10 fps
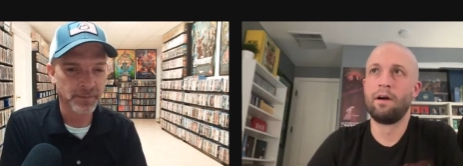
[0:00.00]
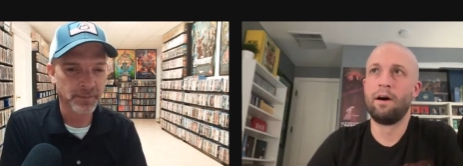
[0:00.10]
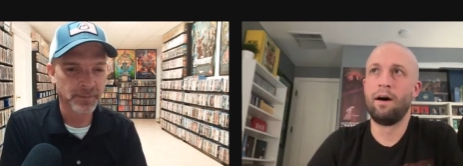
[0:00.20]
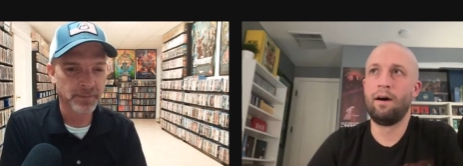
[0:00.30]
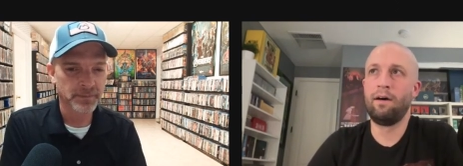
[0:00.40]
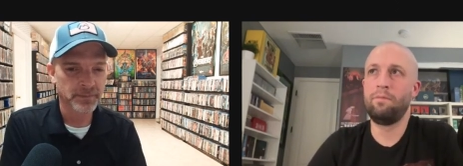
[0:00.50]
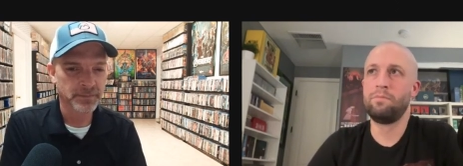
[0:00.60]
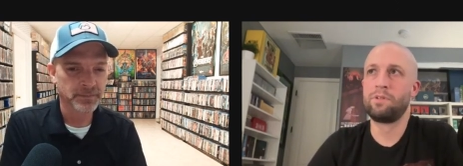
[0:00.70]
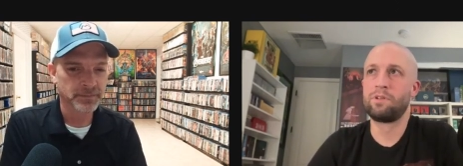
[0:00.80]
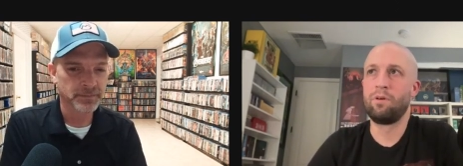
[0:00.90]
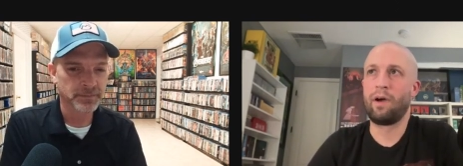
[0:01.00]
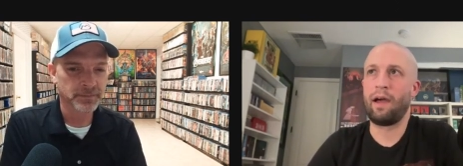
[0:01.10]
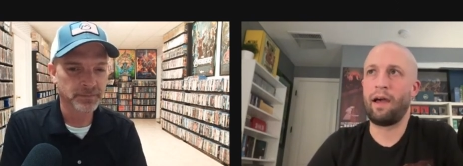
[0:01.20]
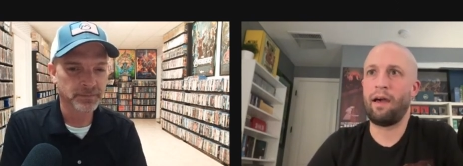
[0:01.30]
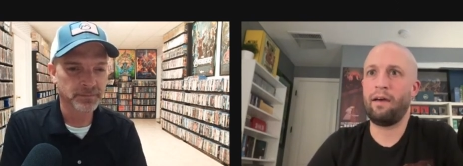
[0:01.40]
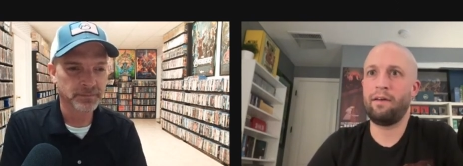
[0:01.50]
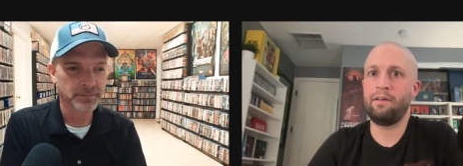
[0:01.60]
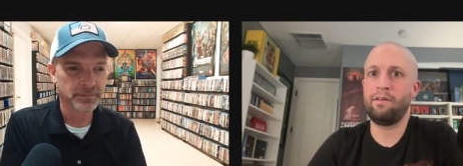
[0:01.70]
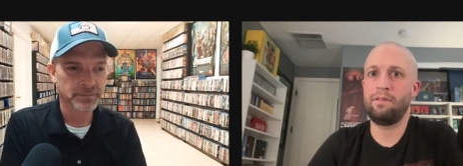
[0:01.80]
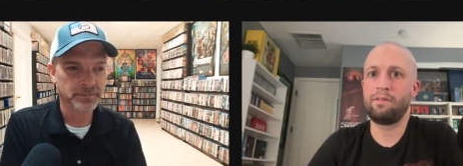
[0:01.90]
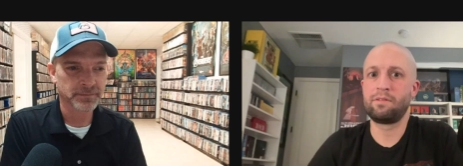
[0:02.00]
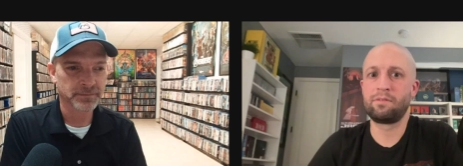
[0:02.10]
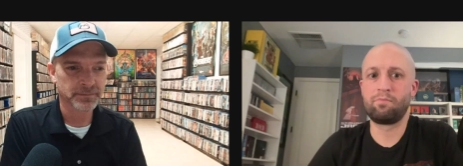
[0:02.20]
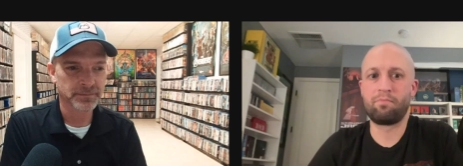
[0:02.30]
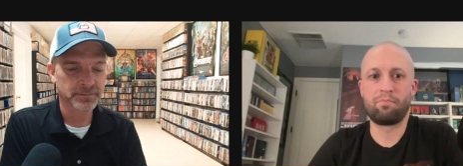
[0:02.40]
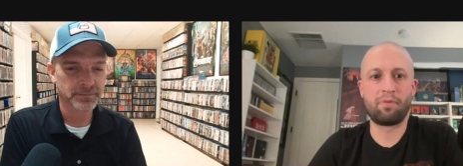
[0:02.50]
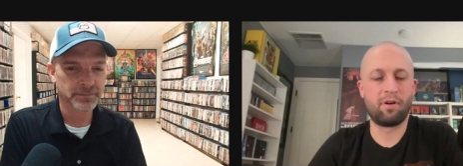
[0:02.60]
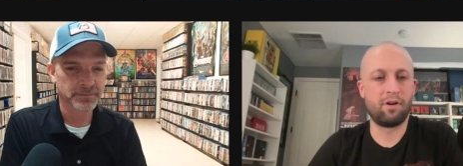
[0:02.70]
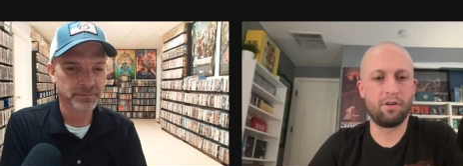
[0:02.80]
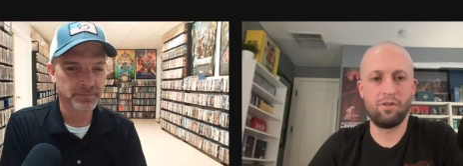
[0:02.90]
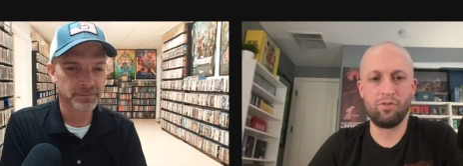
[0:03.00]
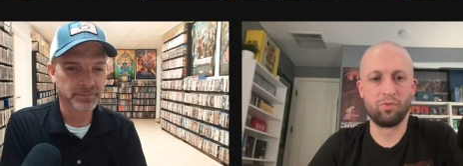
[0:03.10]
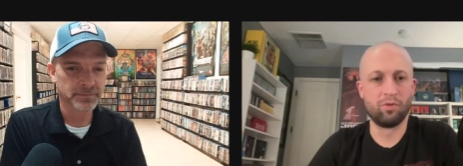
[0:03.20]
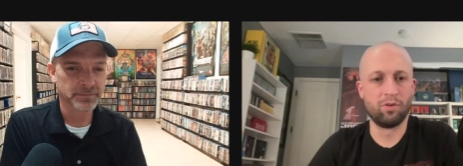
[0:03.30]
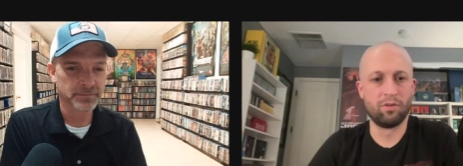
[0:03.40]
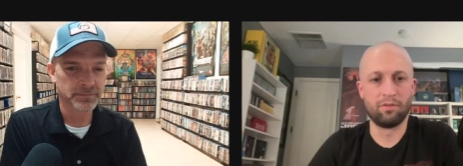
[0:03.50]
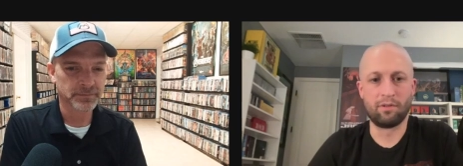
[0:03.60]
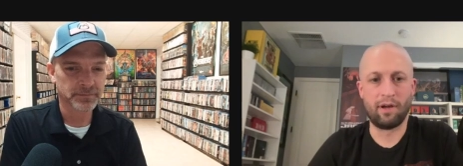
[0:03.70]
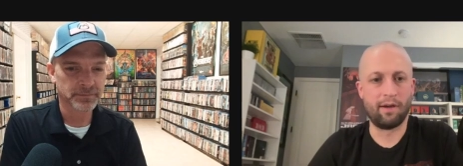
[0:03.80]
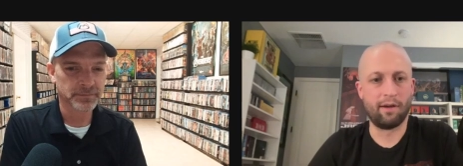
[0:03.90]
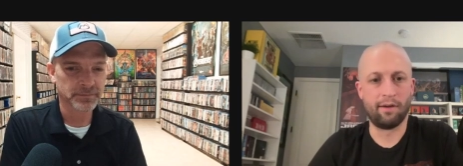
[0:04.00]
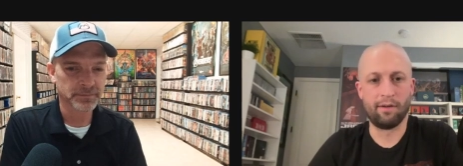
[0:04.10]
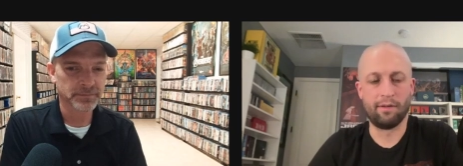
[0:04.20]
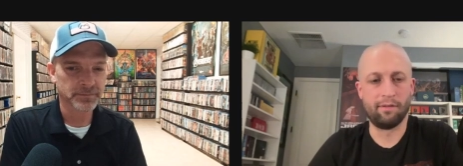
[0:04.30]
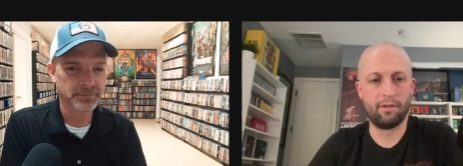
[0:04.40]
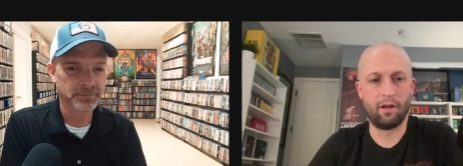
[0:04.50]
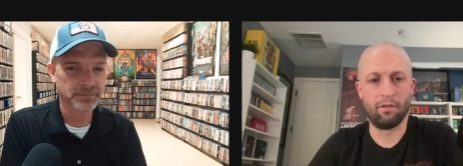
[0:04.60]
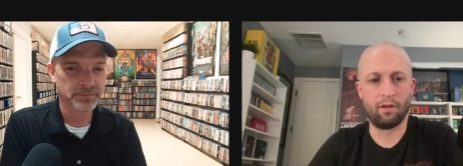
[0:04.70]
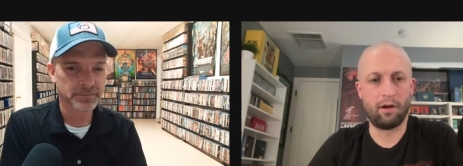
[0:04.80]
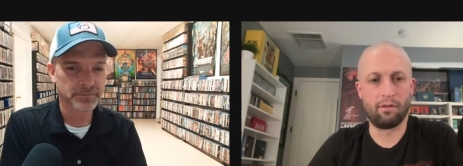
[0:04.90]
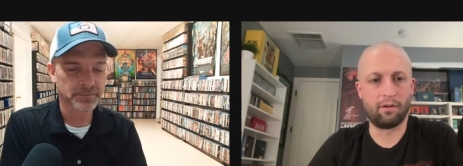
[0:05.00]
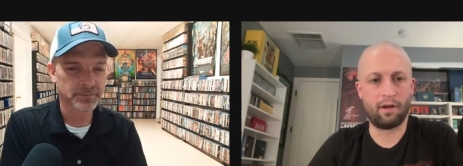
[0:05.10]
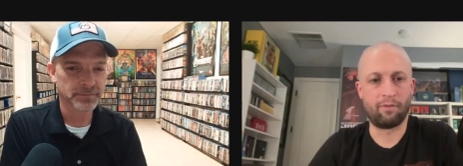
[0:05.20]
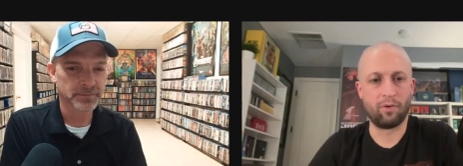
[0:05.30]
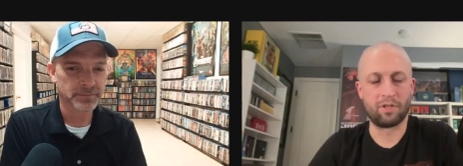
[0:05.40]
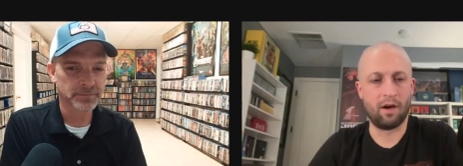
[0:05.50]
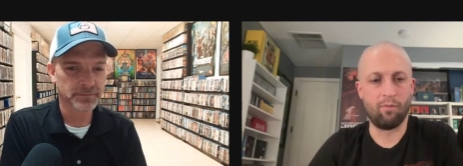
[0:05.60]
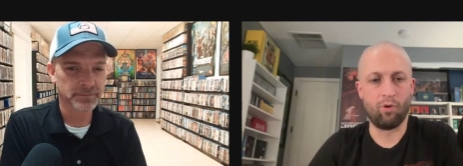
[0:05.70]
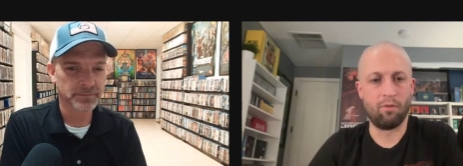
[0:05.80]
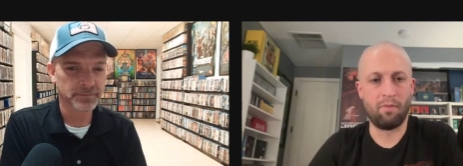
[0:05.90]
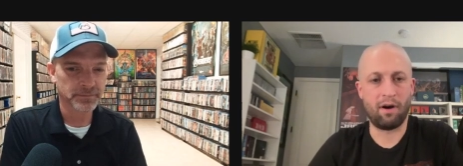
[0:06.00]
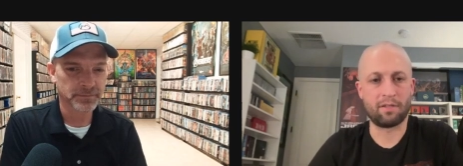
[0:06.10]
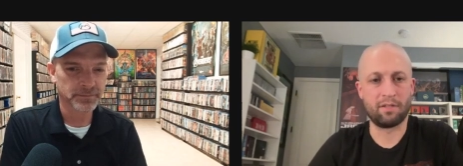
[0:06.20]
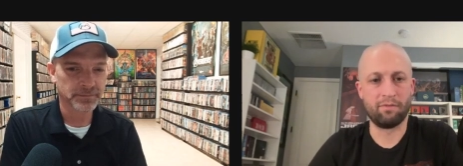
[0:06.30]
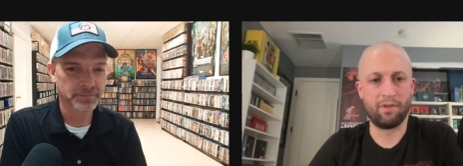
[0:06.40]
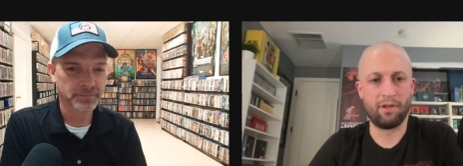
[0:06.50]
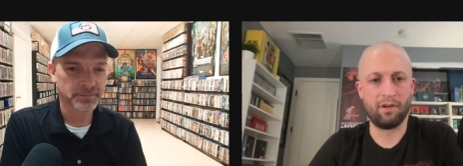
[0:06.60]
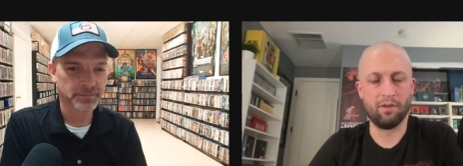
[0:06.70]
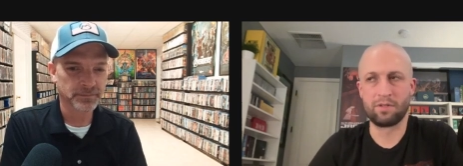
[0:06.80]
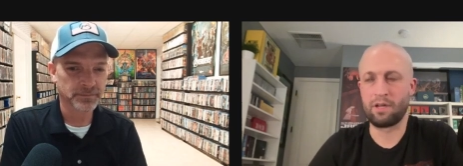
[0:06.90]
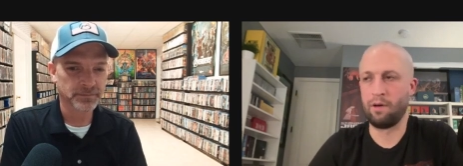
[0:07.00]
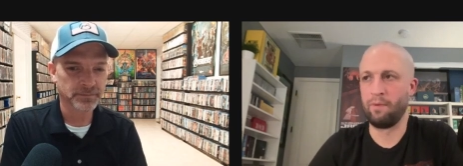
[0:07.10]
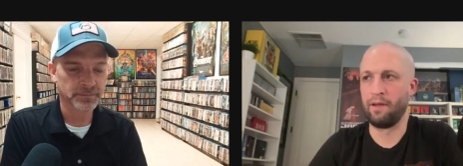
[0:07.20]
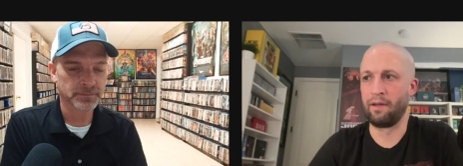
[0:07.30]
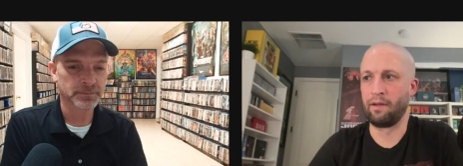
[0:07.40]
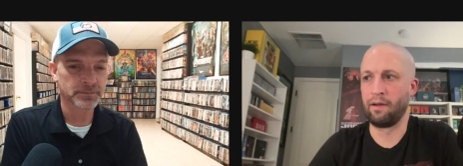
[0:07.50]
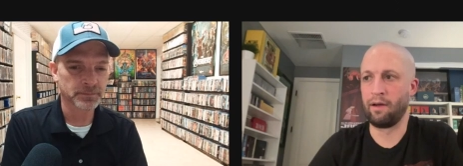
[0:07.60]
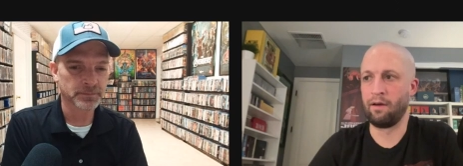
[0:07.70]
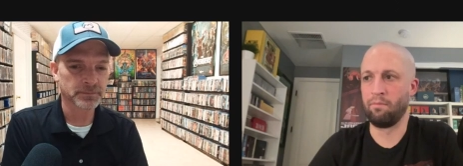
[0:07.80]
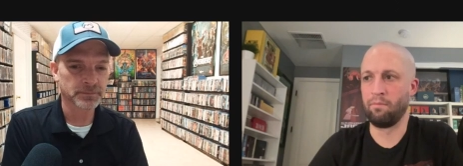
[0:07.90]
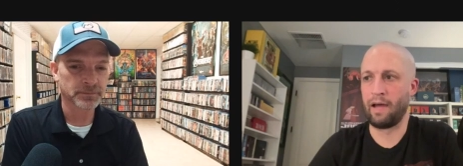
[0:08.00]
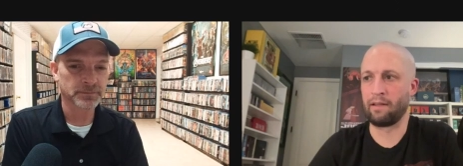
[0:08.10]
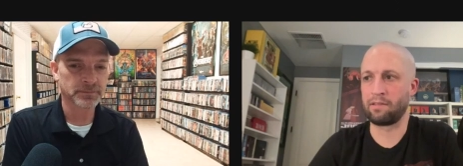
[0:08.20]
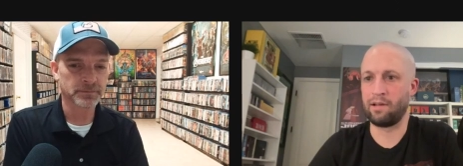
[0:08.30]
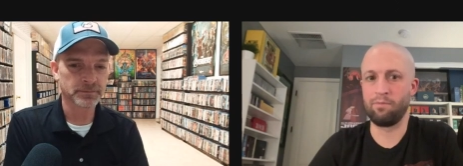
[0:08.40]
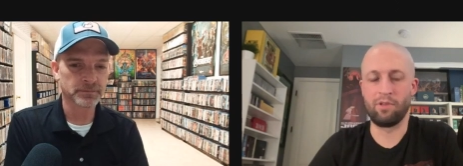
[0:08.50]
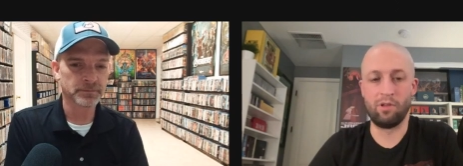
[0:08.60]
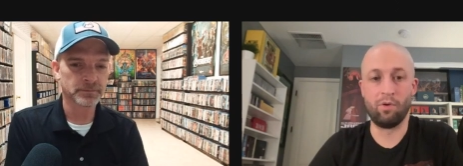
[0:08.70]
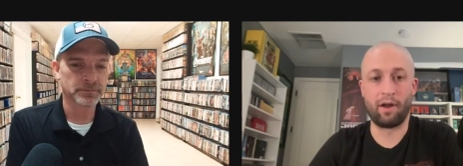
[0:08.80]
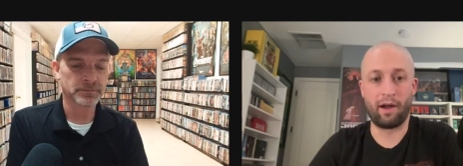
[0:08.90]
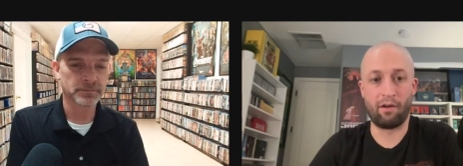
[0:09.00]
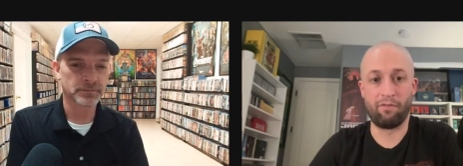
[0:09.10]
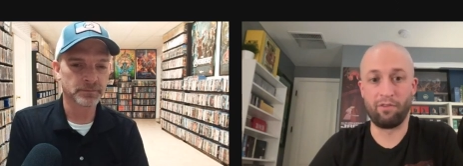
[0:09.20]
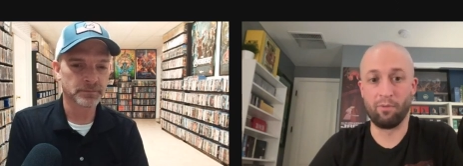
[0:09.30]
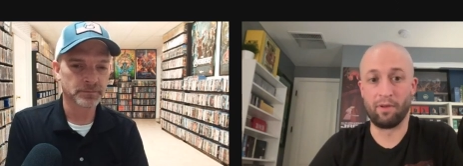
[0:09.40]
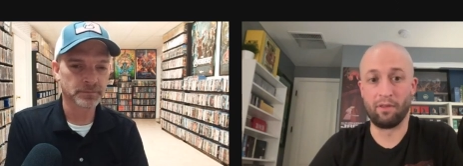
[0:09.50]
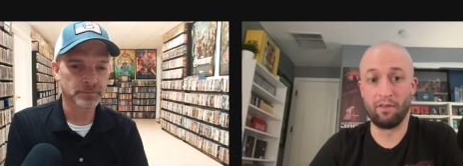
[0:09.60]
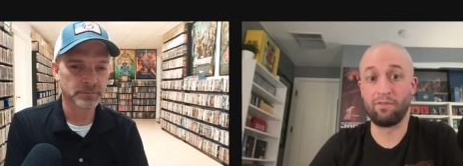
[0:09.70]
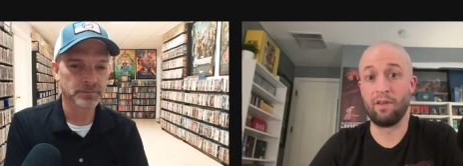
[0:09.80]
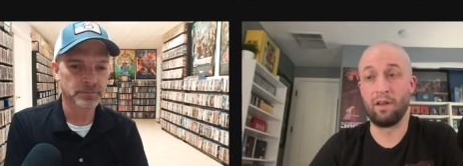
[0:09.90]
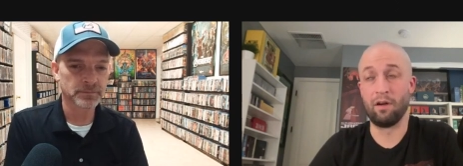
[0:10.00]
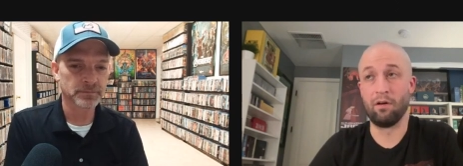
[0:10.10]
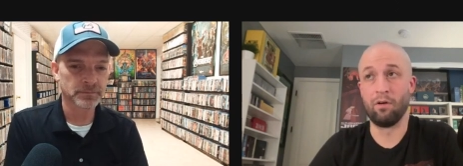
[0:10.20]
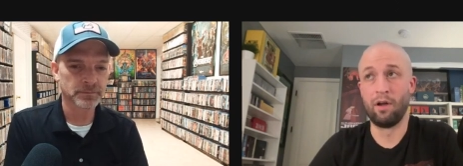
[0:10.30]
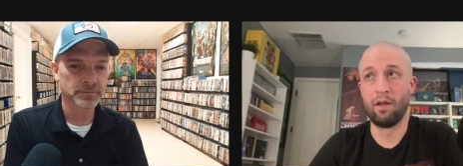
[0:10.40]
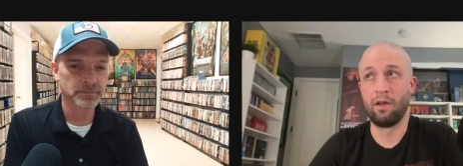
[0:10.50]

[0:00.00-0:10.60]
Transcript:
Speaker 1: Um, so as per usual, uh, you know, I've always got more unboxing videos coming, um, at time that you and I are filming this video.